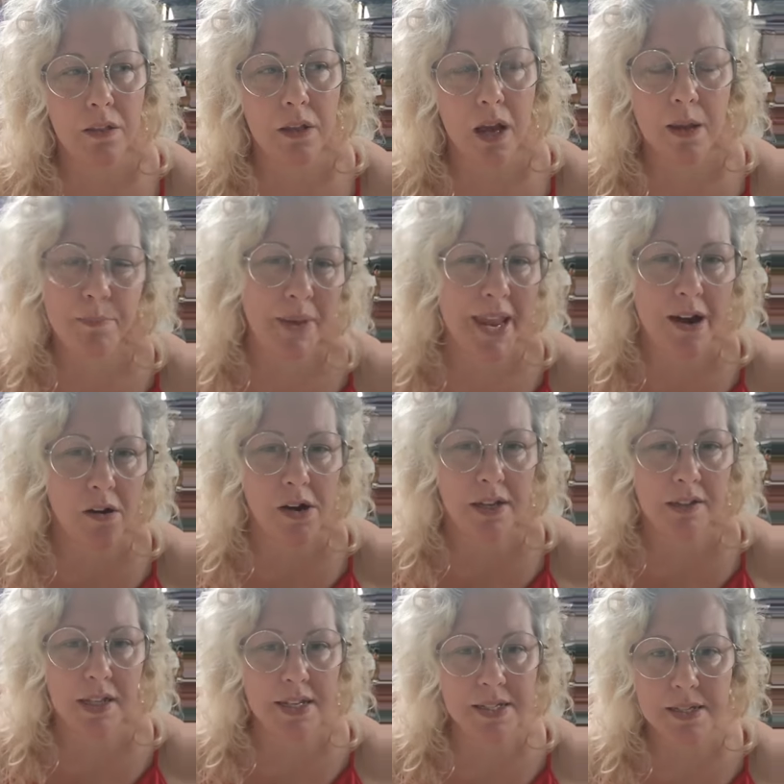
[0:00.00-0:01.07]
I'm caring
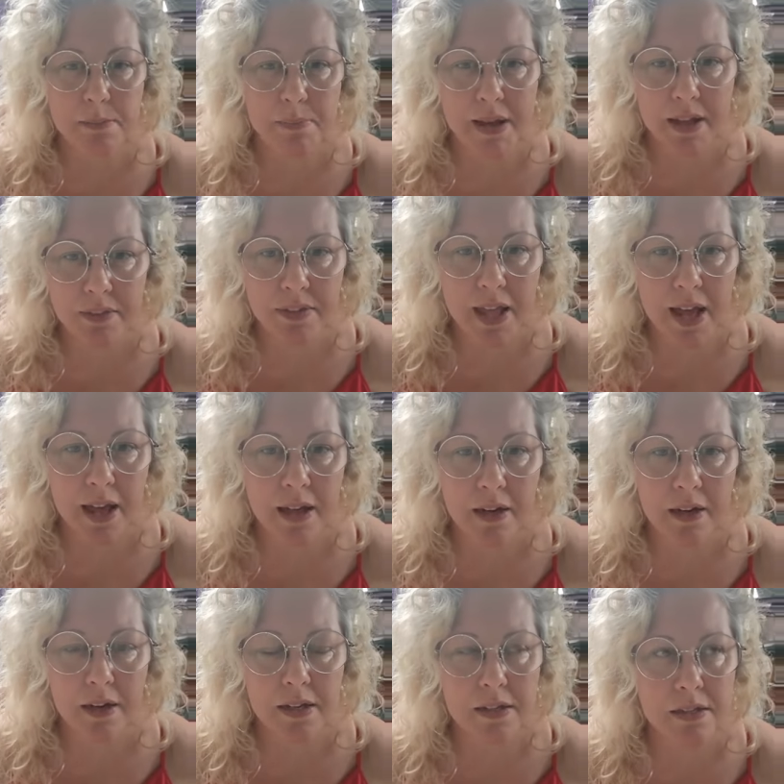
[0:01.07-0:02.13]
less about that.
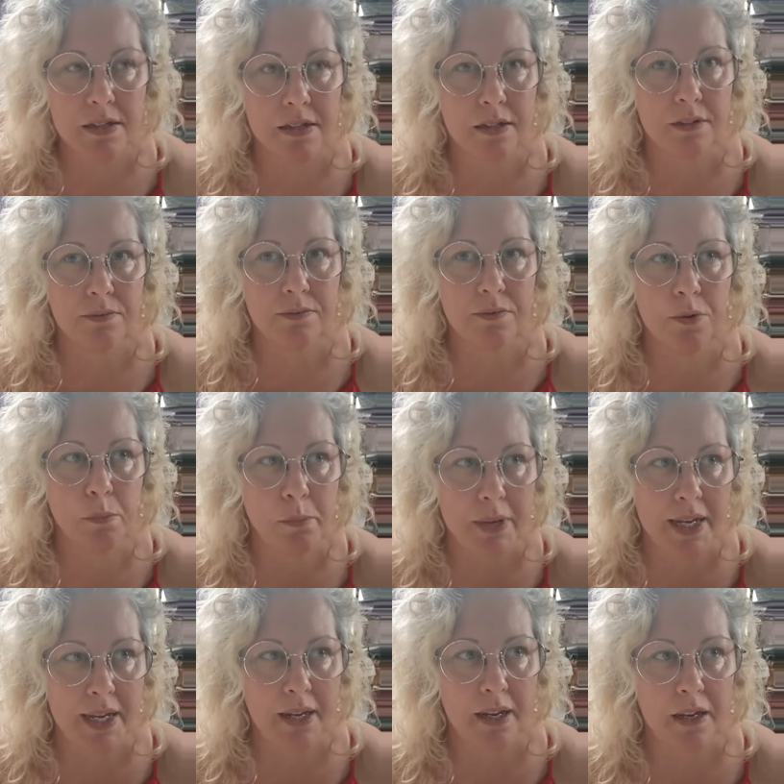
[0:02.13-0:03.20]
It's, for
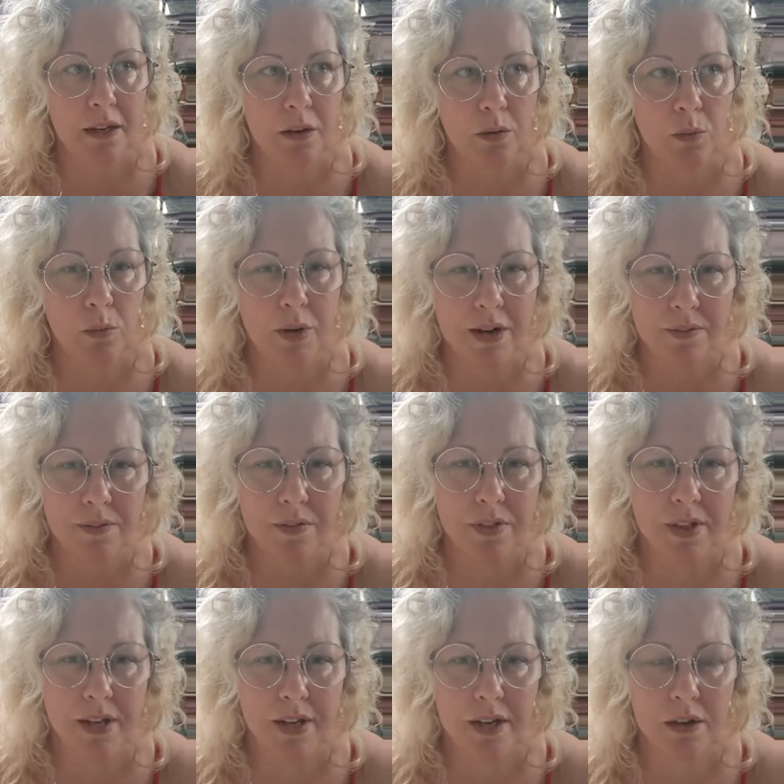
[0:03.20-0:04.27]
me, whatever
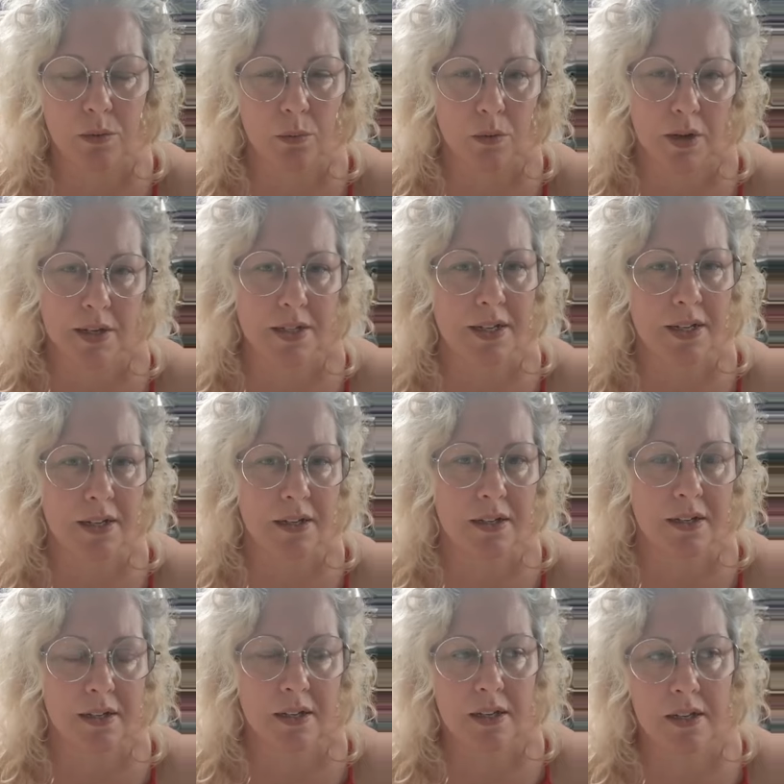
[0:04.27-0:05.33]
the unwanted
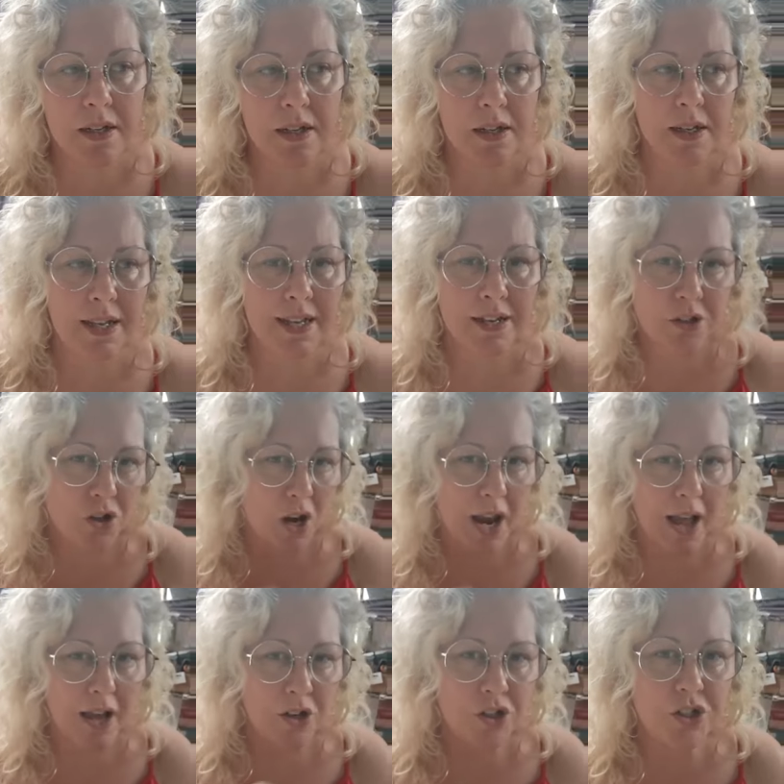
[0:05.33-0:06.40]

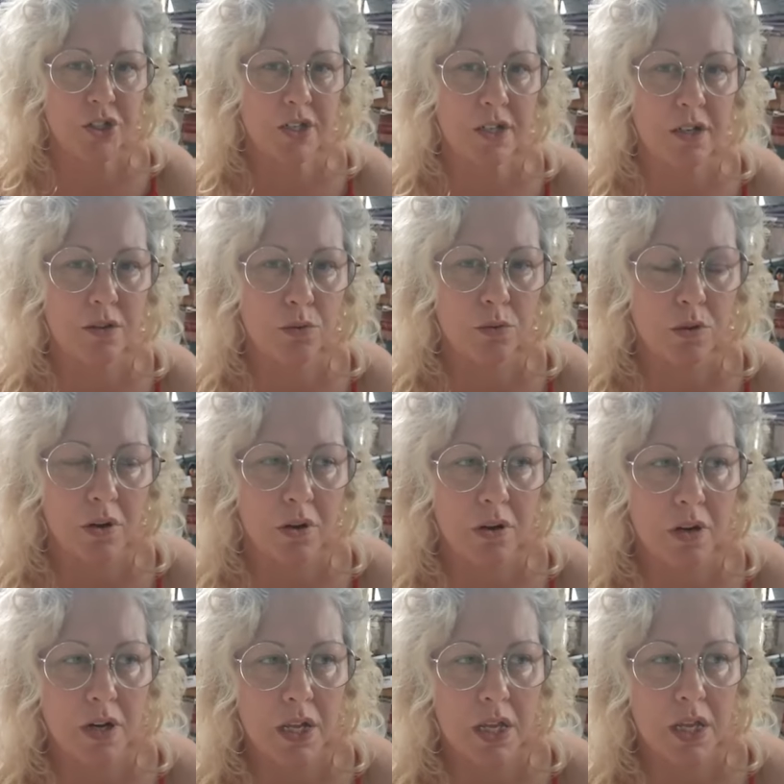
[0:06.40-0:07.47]
interaction or
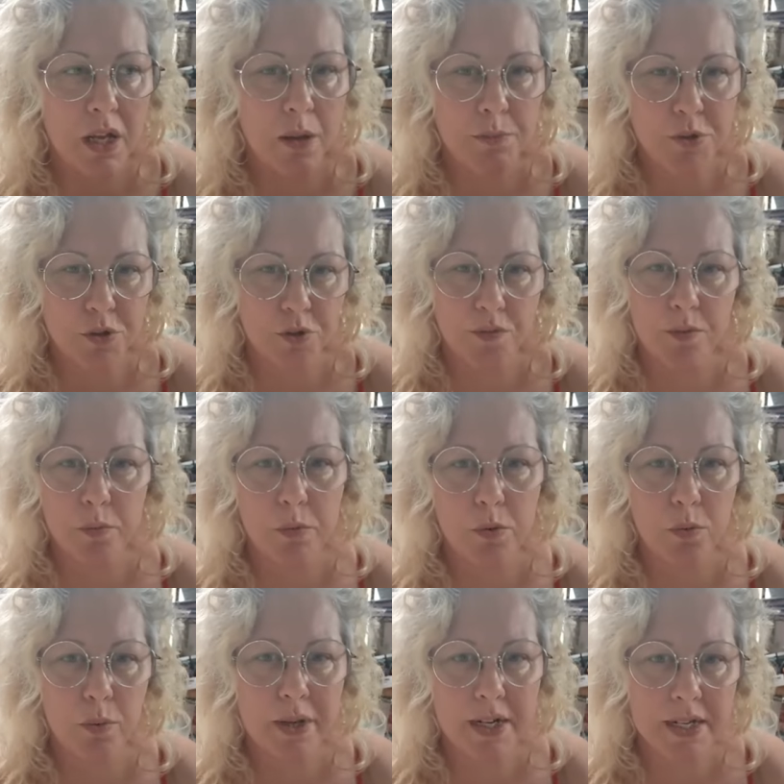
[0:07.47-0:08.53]
observable
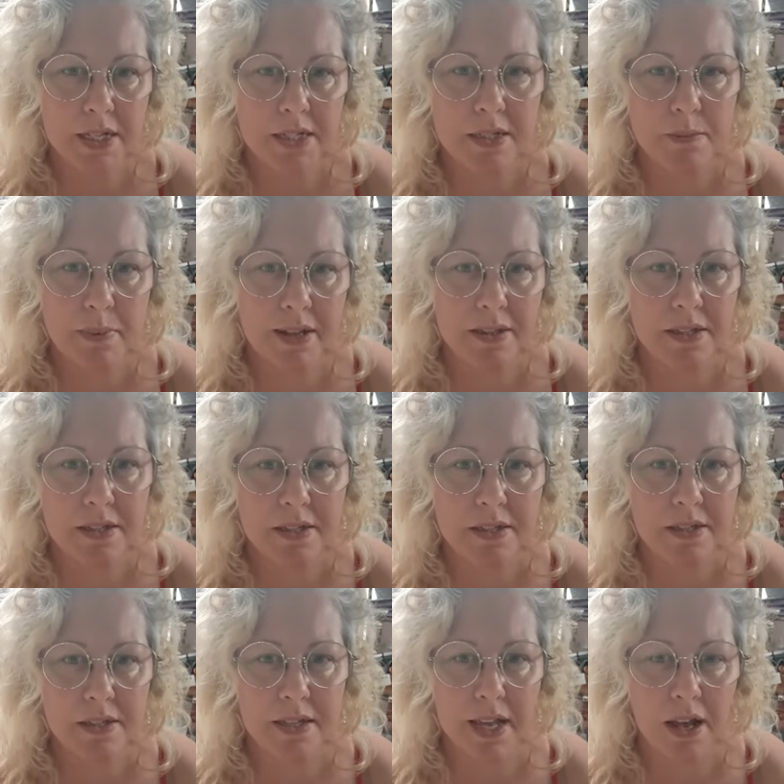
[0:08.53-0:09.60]
what is about this,
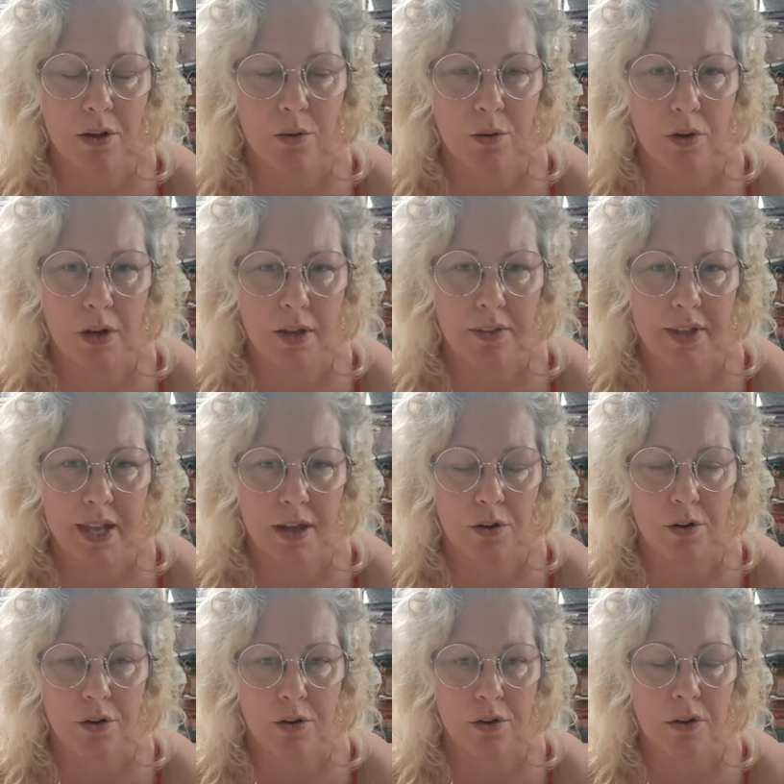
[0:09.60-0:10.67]
the
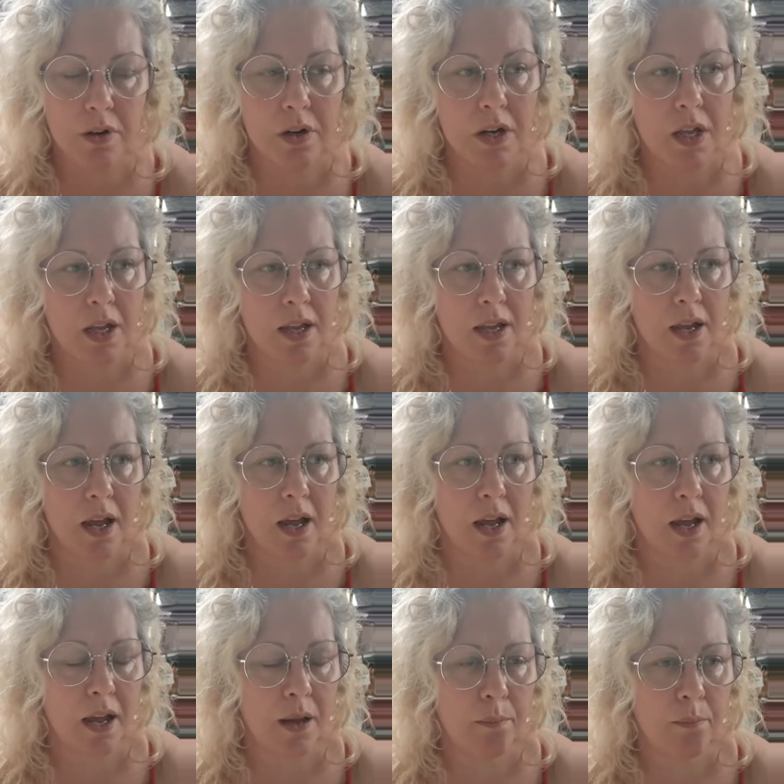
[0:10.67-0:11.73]
outer,
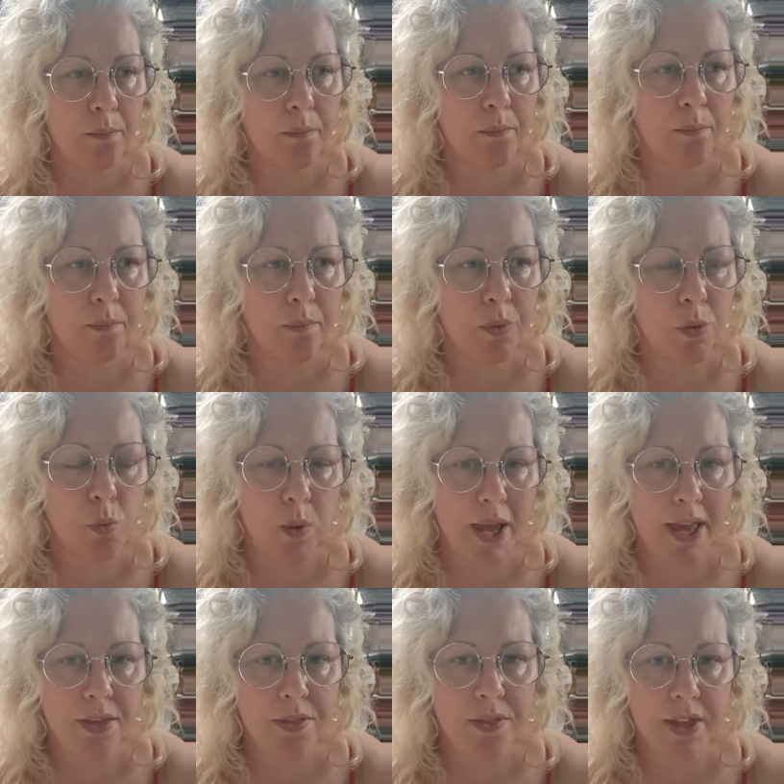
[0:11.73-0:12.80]
the
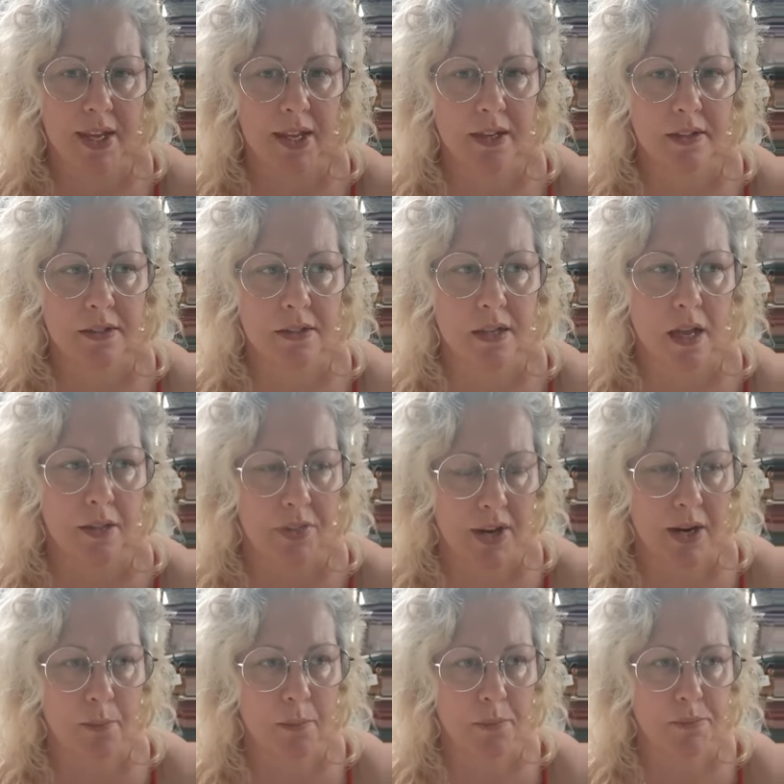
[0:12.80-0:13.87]
way things that
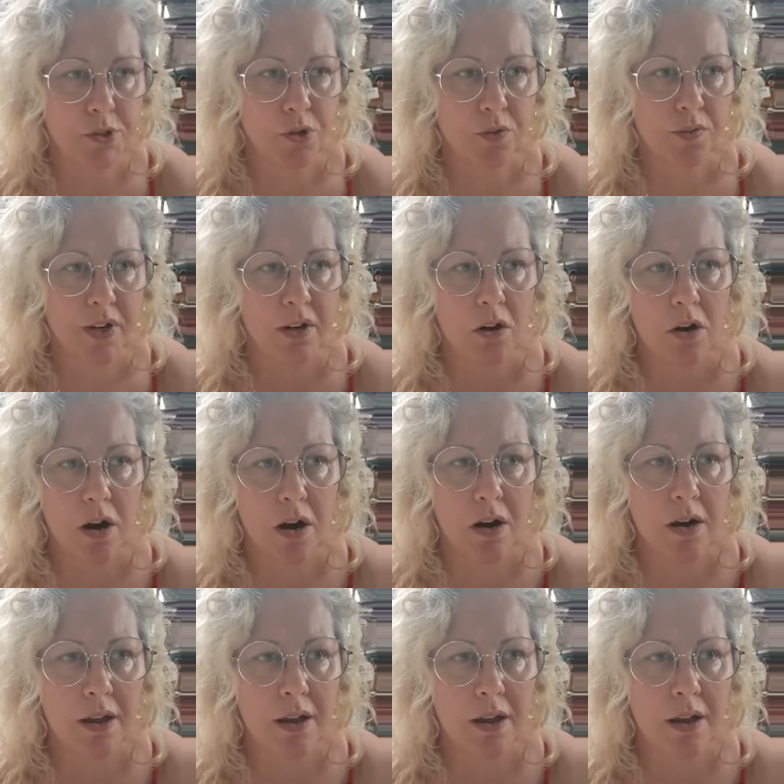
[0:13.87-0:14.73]
I'm observing are,